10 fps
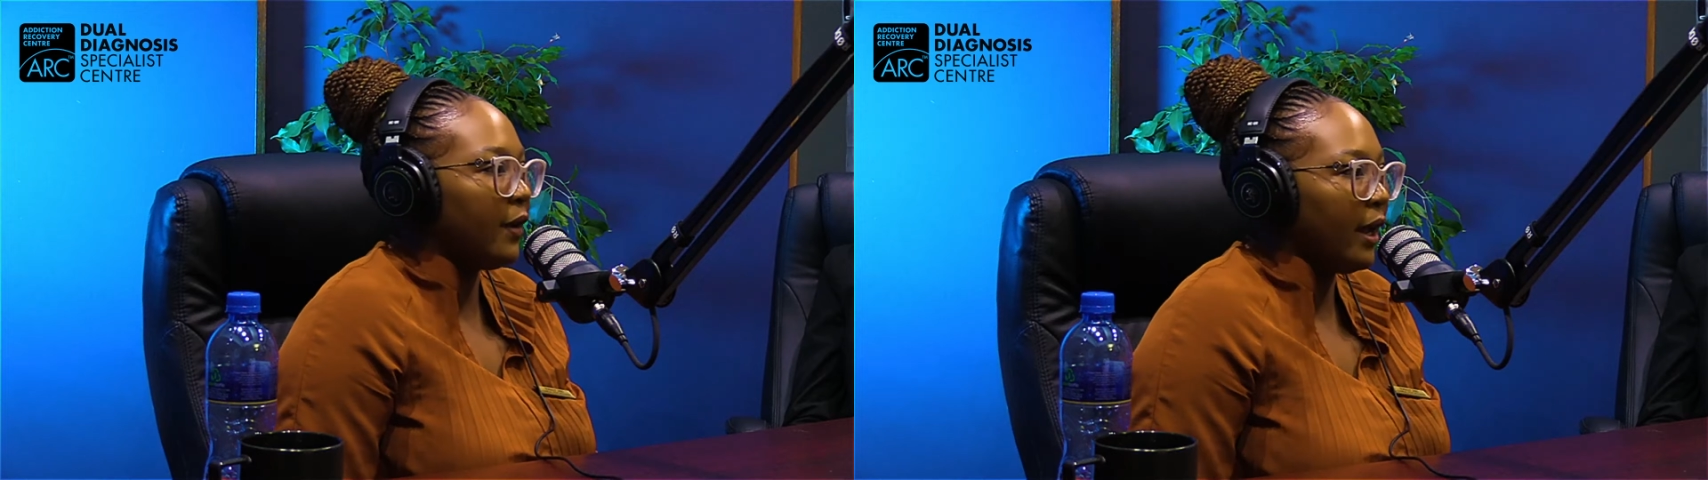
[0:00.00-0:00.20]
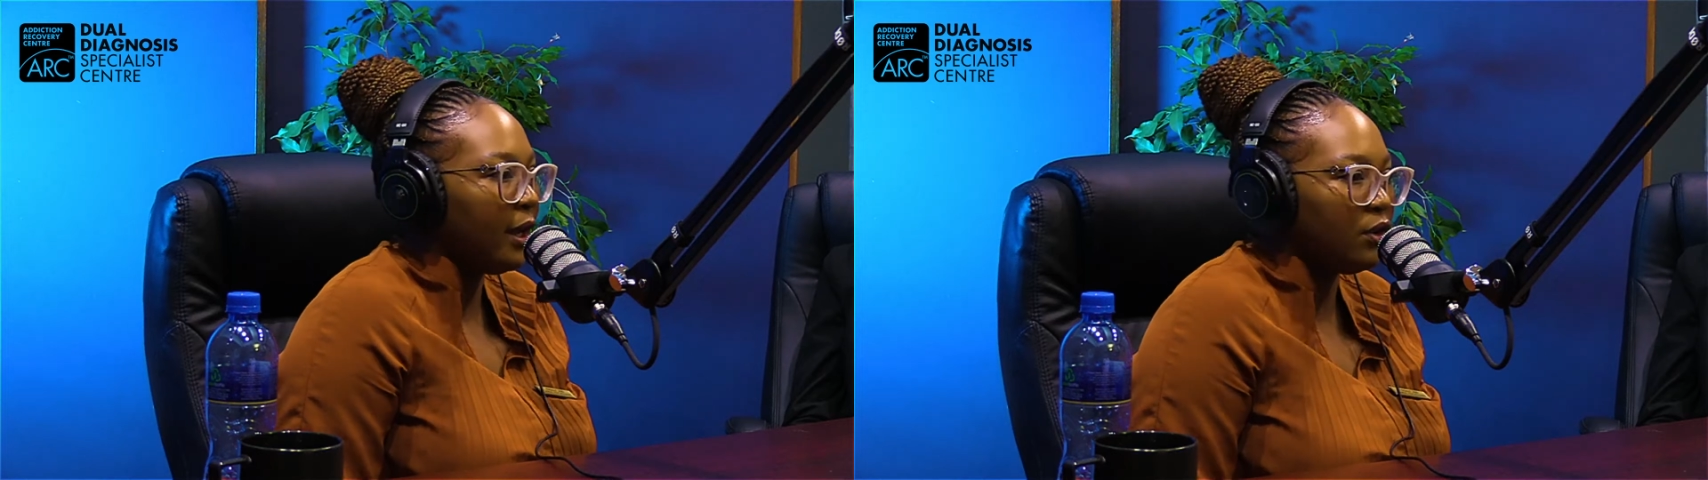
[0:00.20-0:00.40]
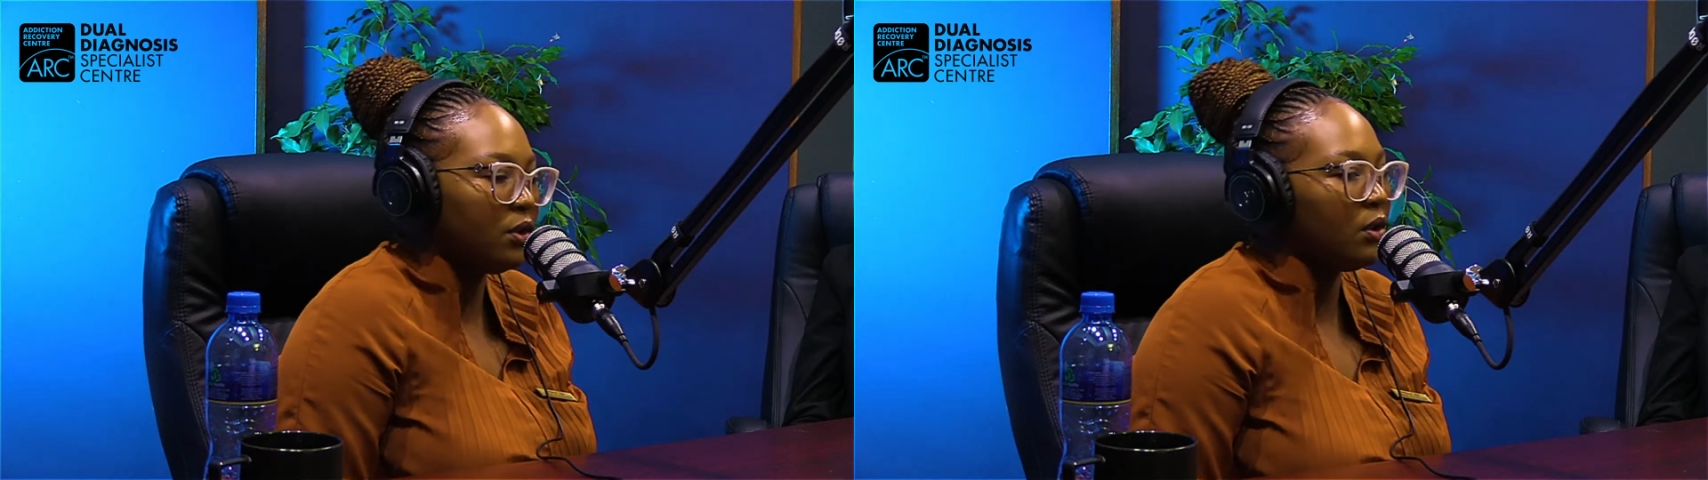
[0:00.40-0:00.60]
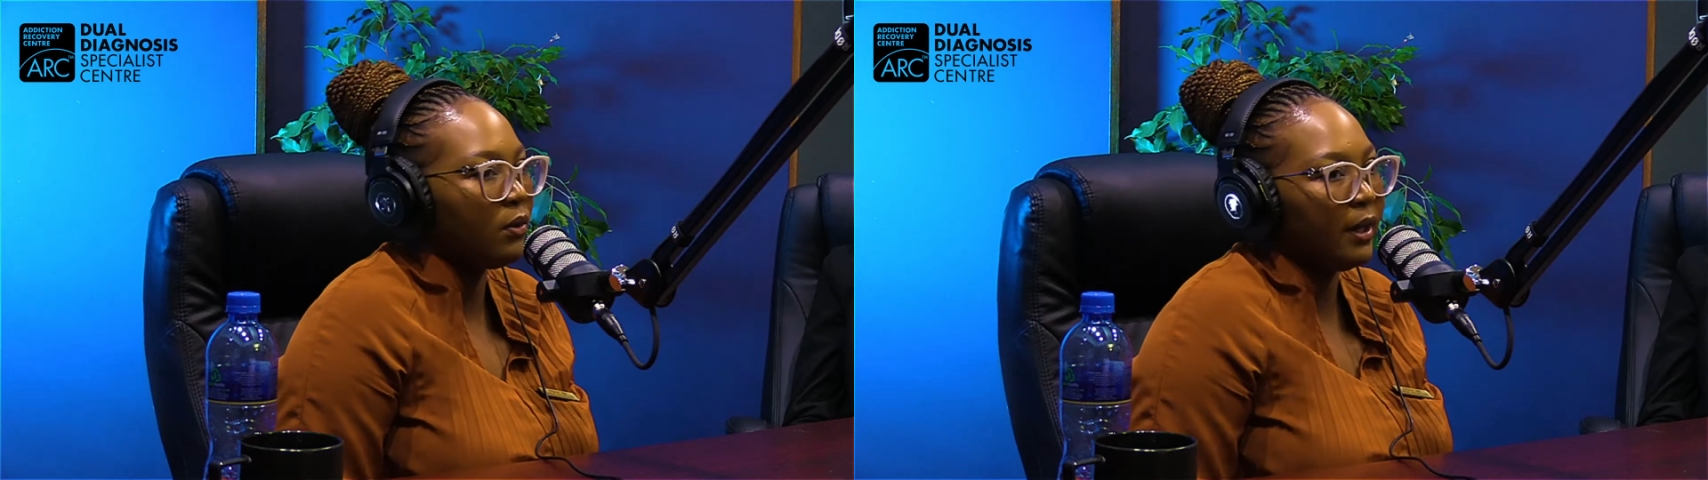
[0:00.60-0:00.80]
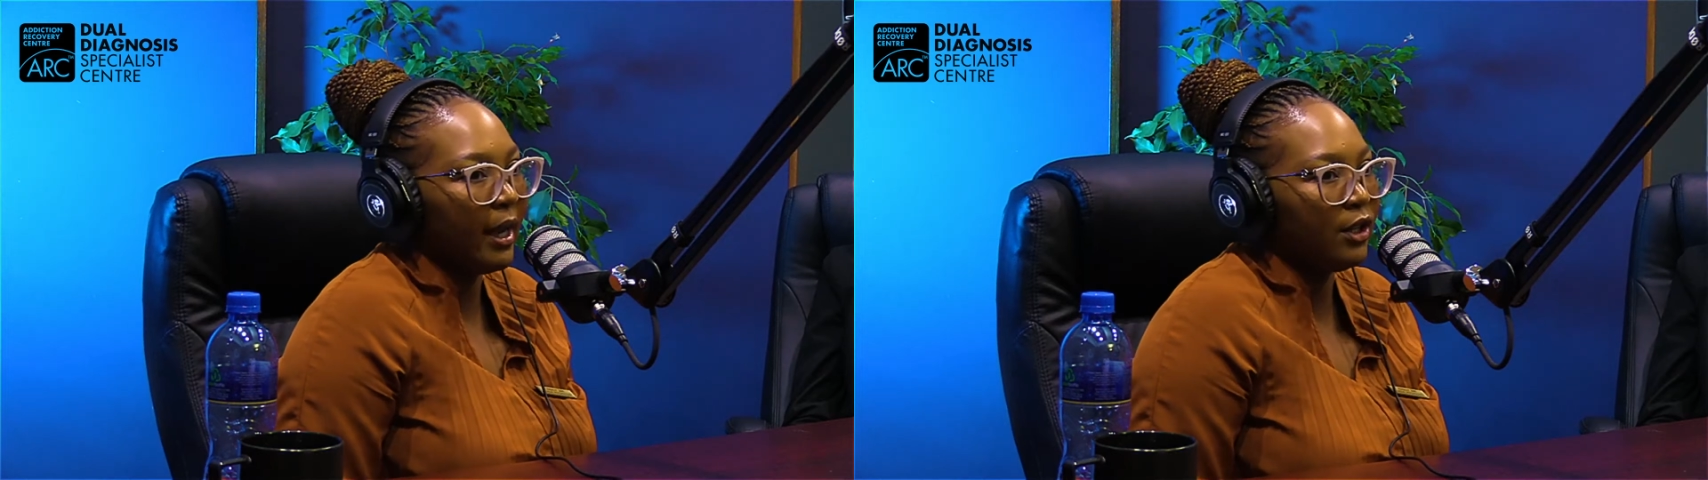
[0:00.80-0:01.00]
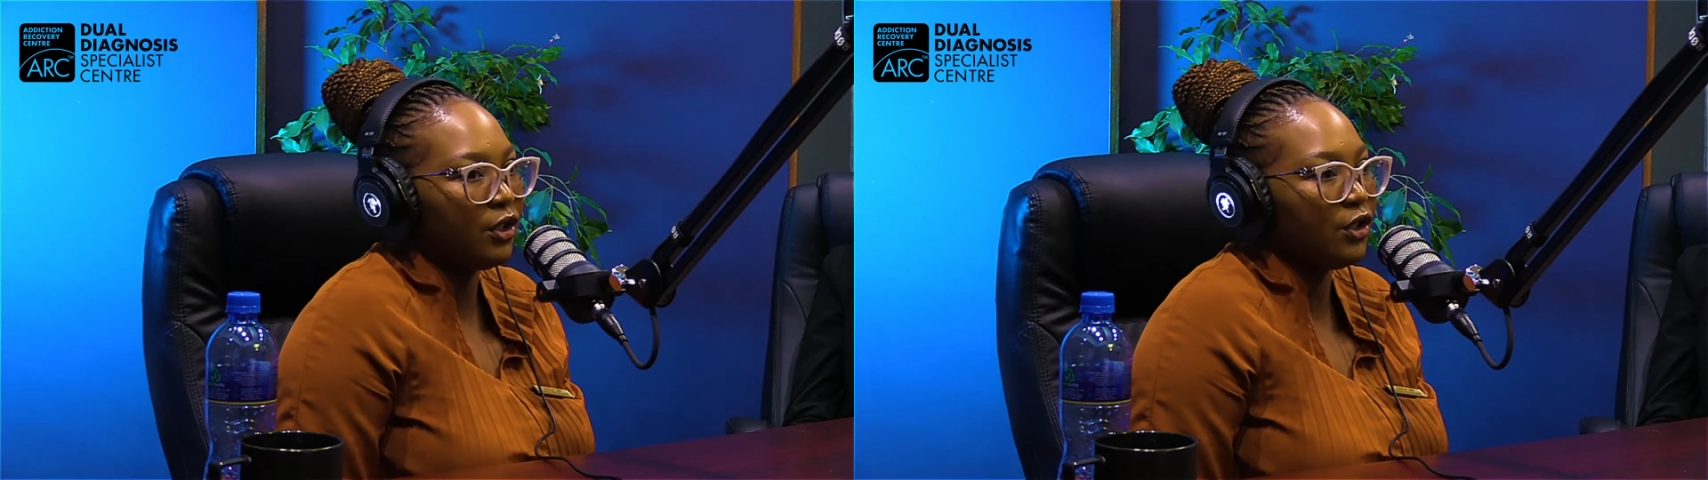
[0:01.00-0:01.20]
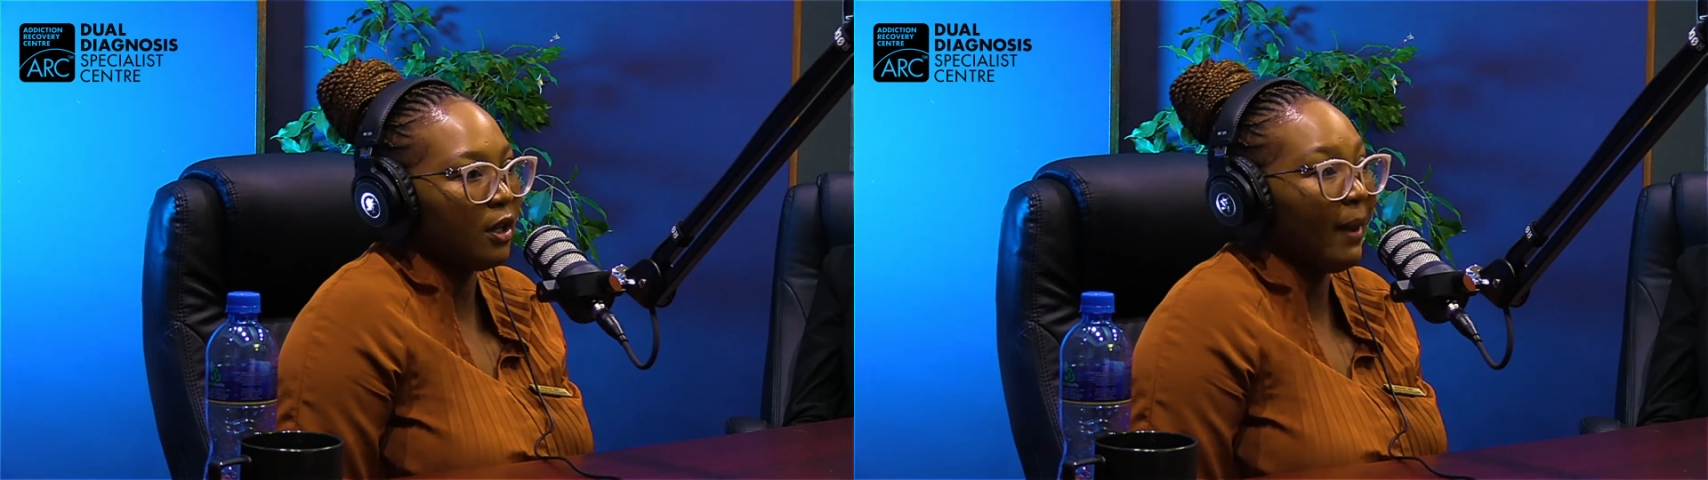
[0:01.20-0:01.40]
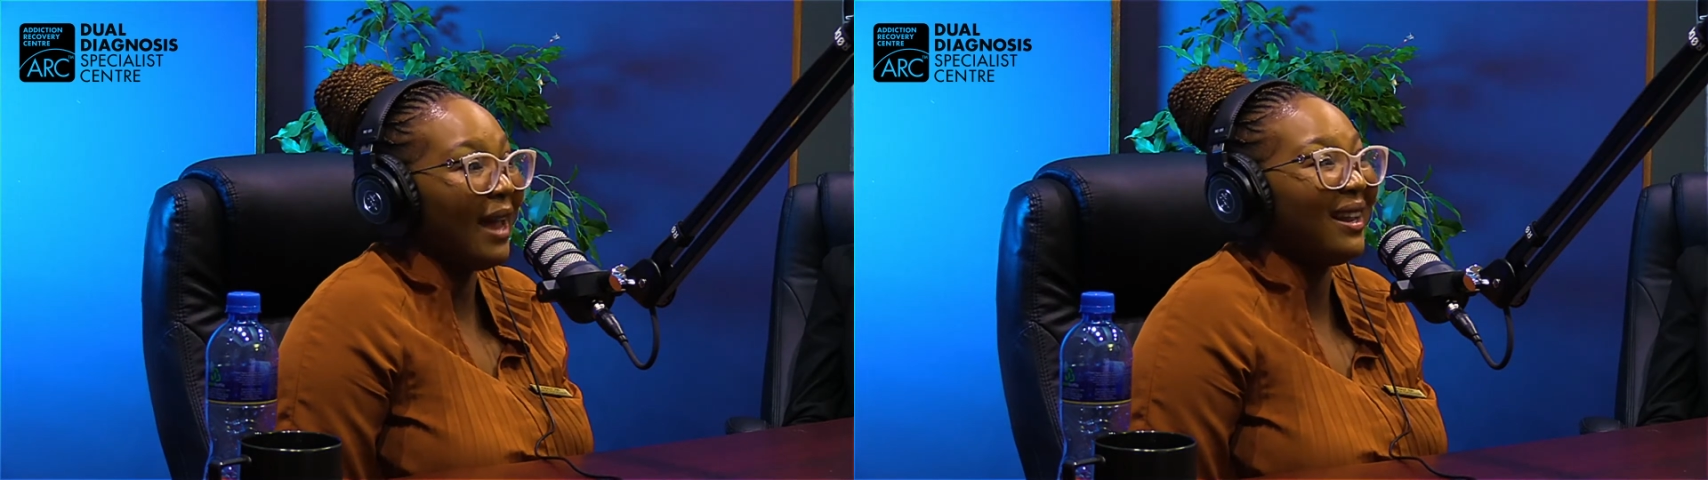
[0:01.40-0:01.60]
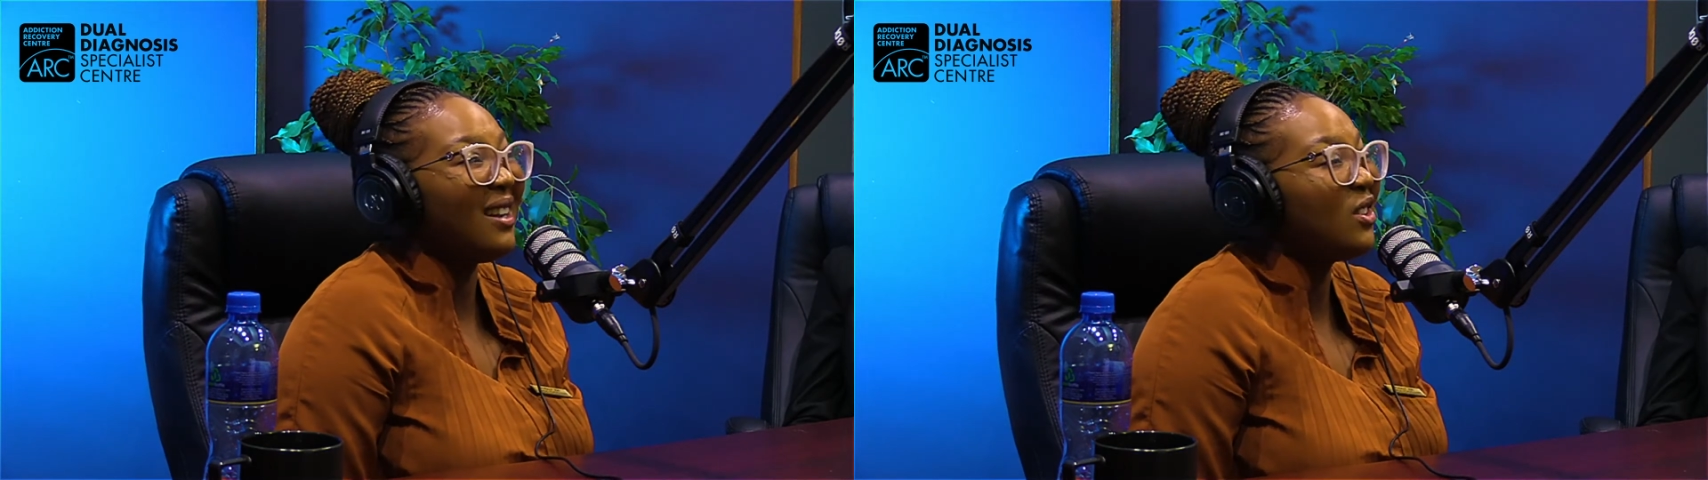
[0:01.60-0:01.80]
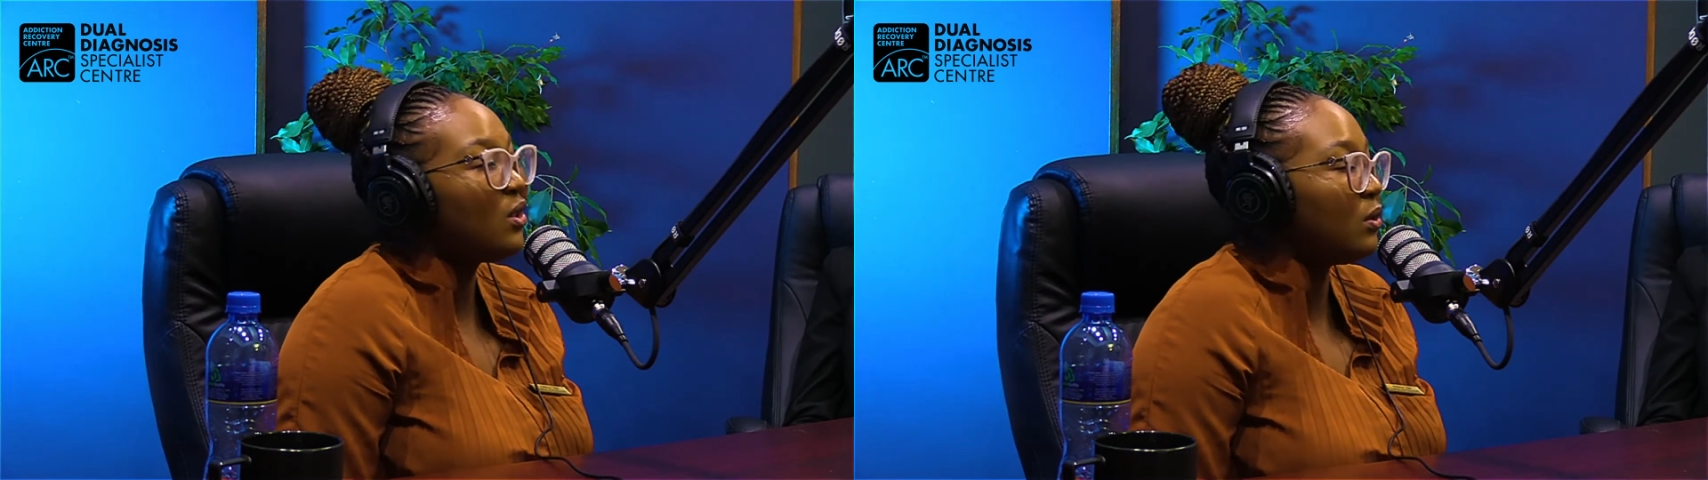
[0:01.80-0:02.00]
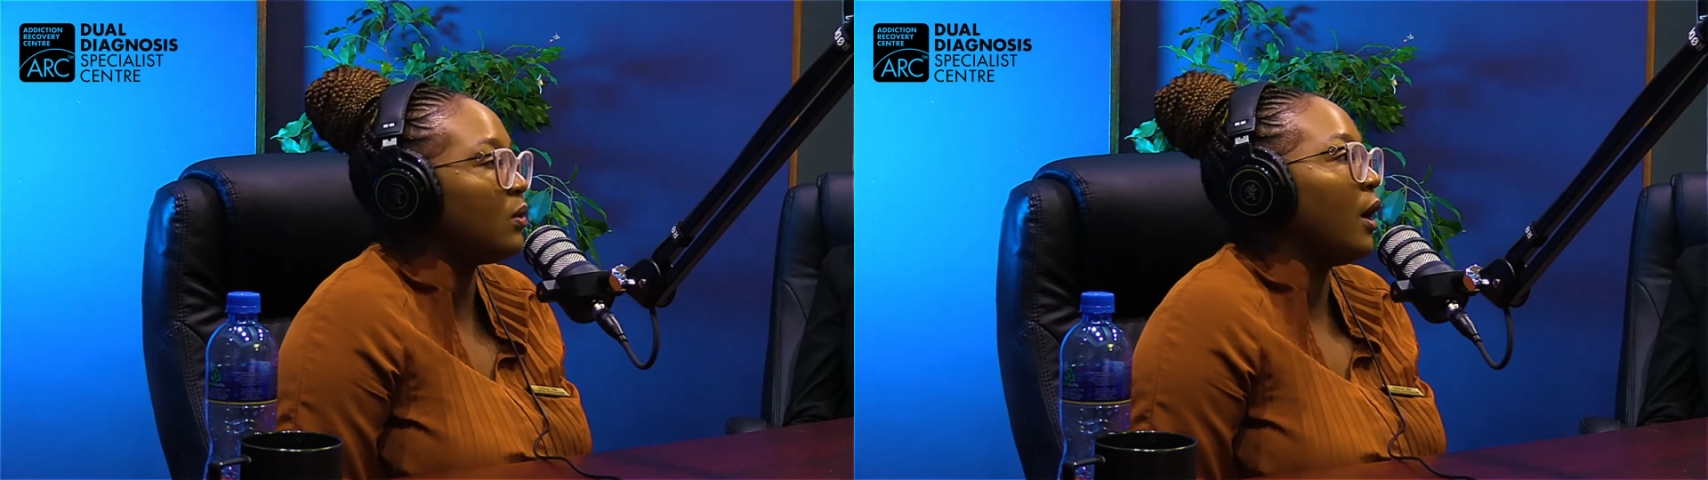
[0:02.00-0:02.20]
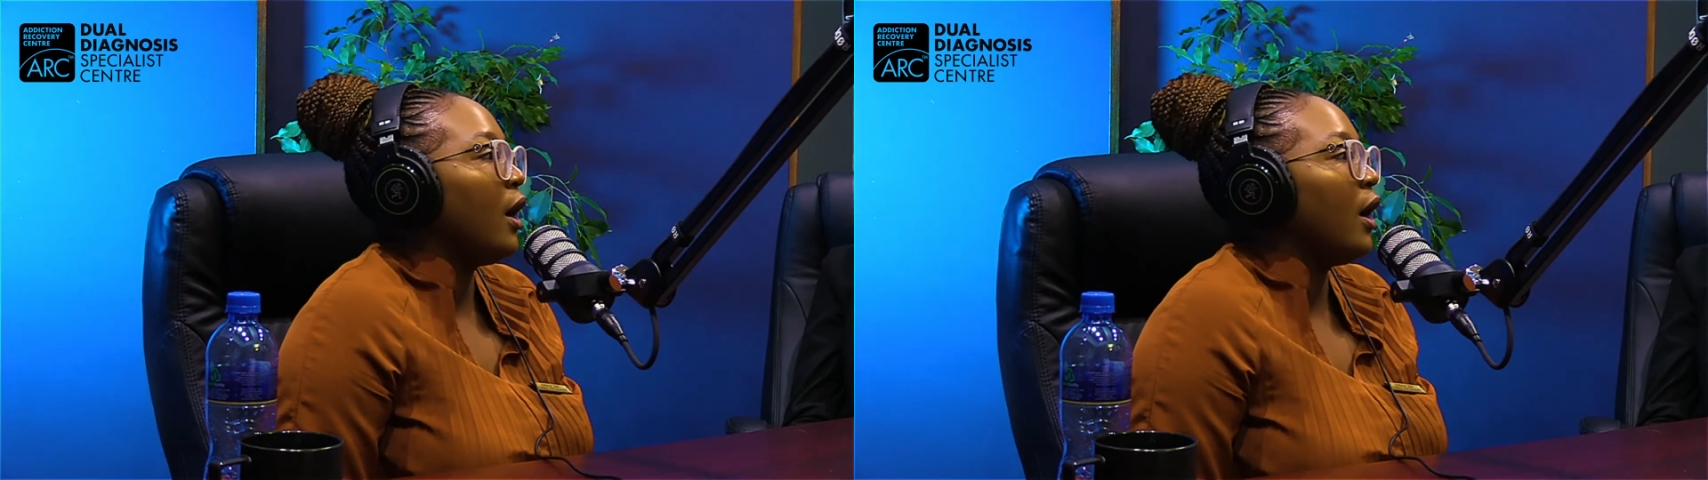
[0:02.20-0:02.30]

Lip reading: into the relationship and into